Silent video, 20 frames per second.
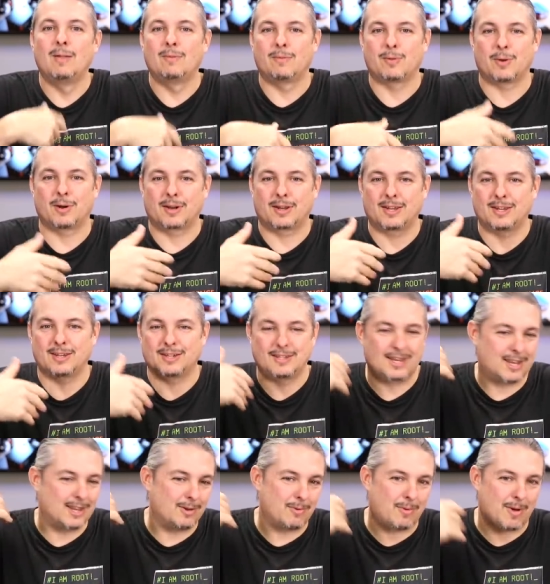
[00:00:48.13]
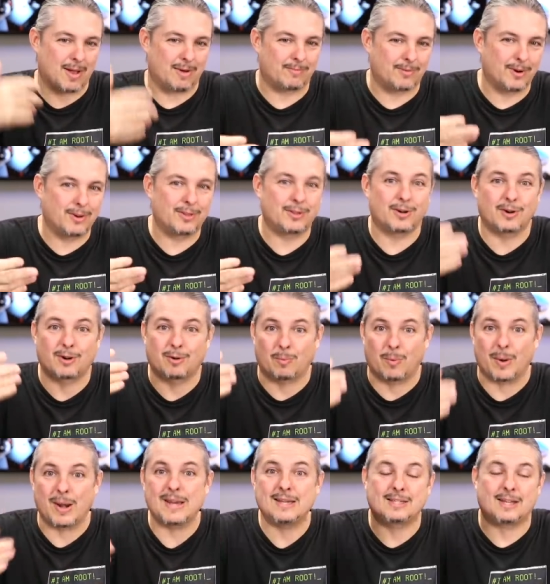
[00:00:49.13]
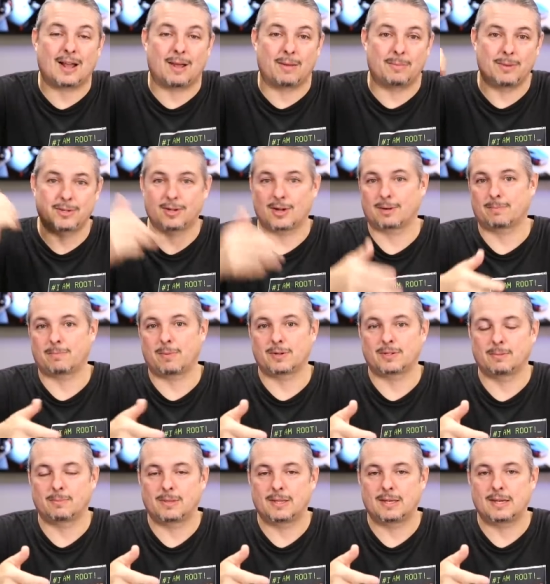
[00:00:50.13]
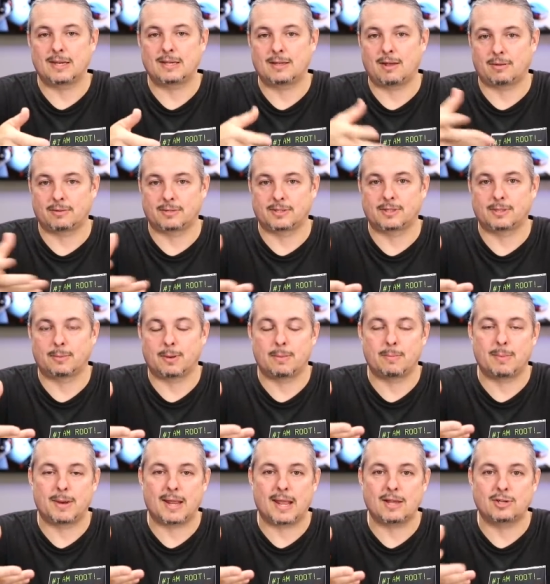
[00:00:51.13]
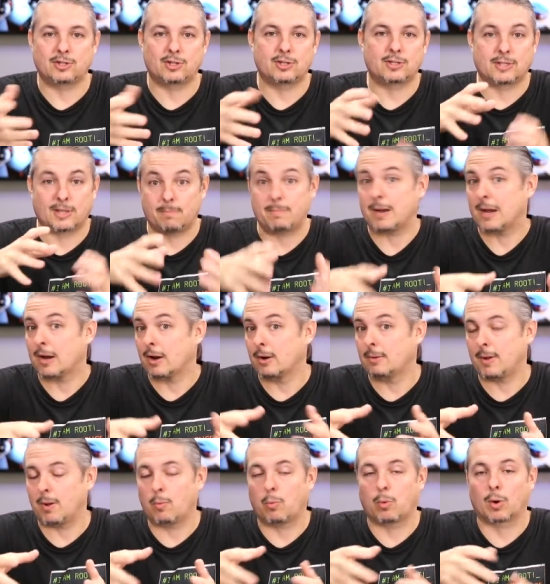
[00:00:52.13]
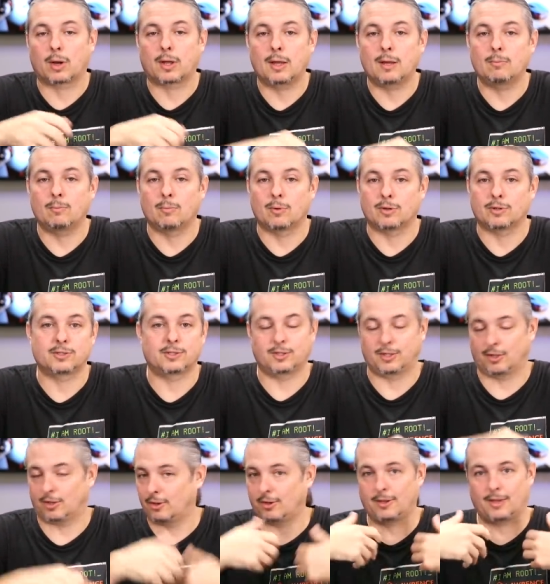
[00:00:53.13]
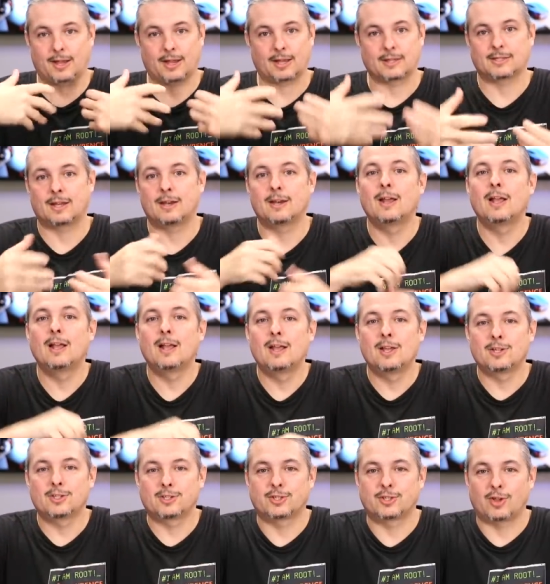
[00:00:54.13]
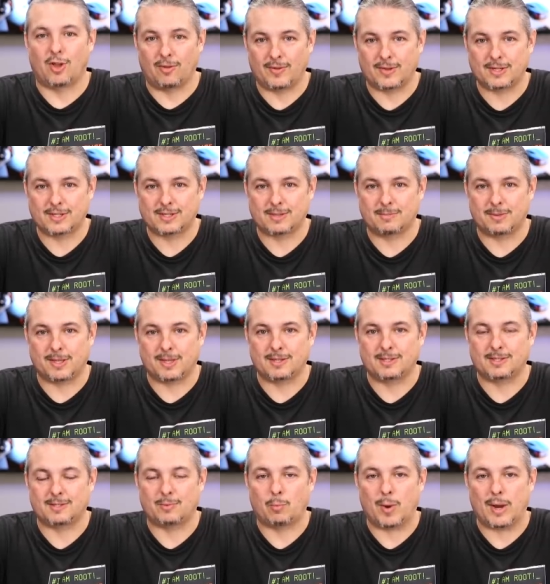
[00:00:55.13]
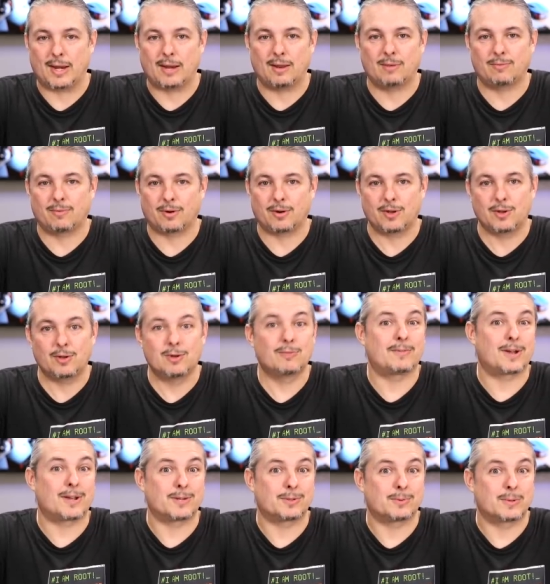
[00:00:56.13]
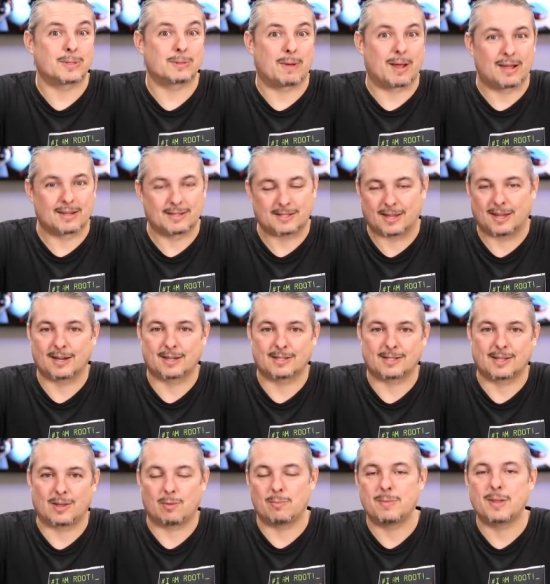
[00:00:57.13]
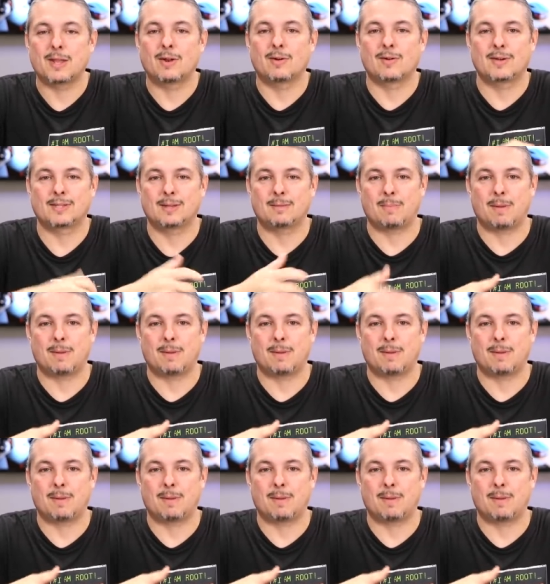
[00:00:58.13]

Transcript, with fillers: If you want to continue on further, great. I'm going to talk about some of the details and some of the mitigations that appear to be working. We're still, like I said, solving some of this and waiting for UniFi's response on it because that would be interesting.